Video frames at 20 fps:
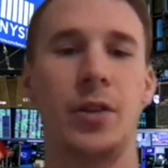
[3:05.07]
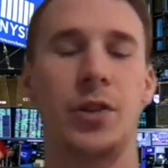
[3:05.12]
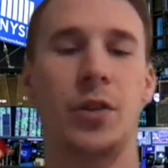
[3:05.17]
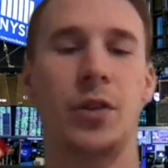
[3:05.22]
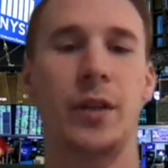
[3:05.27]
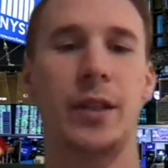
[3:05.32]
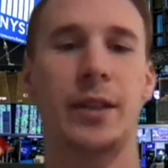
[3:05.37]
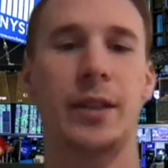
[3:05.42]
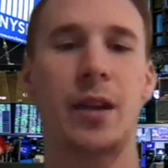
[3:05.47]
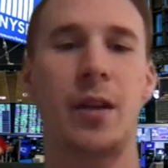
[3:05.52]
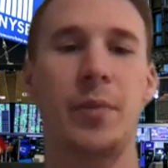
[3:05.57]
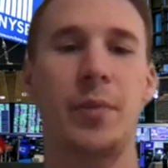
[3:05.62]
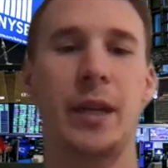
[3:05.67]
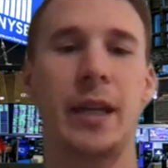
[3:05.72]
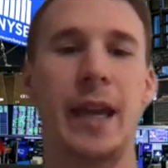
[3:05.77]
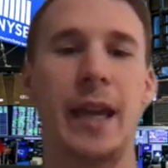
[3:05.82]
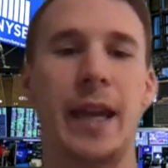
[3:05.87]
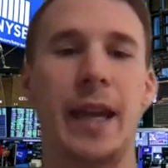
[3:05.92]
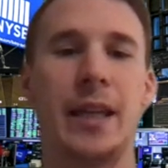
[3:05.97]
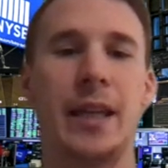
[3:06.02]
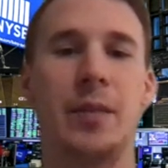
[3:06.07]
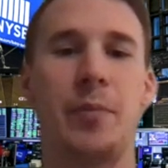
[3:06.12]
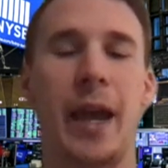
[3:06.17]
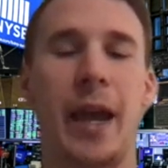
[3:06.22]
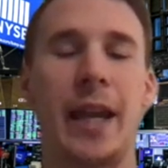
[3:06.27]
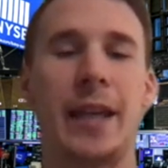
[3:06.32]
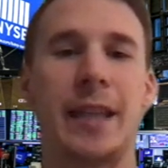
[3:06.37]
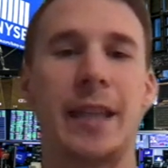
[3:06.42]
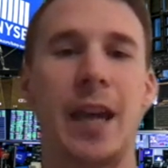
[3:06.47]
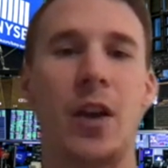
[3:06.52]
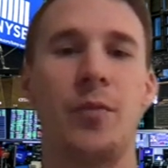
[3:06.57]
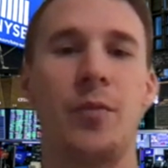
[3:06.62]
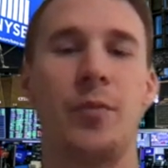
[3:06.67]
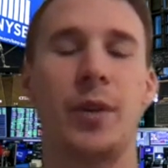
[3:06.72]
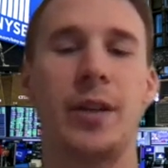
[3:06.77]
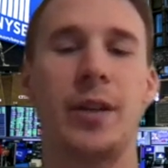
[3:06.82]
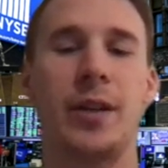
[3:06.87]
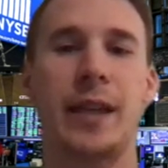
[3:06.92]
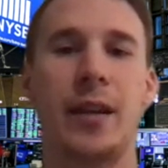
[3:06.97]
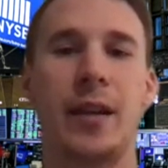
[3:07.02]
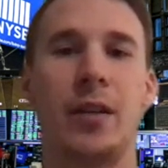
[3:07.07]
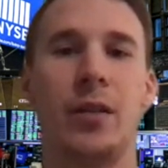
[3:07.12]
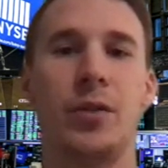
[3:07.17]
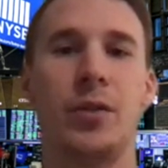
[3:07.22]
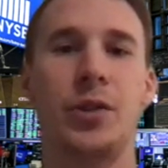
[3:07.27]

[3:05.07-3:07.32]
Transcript: So this company is based out of Brazil,